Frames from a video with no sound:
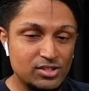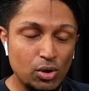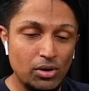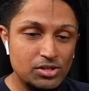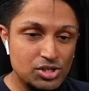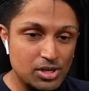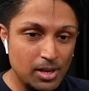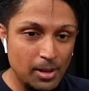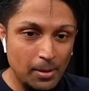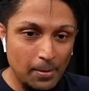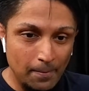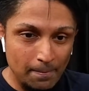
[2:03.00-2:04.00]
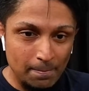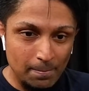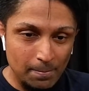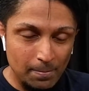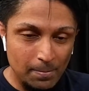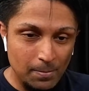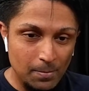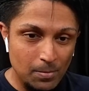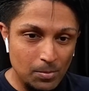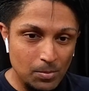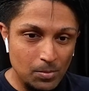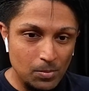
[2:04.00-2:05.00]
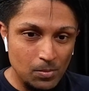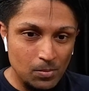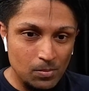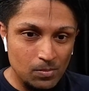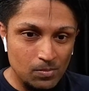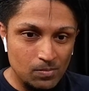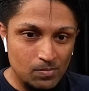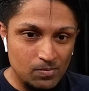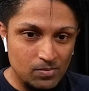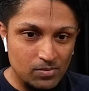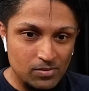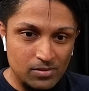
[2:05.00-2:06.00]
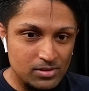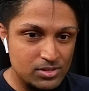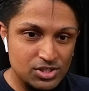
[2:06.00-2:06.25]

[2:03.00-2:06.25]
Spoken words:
as you can see, she's happy to see her. Boom.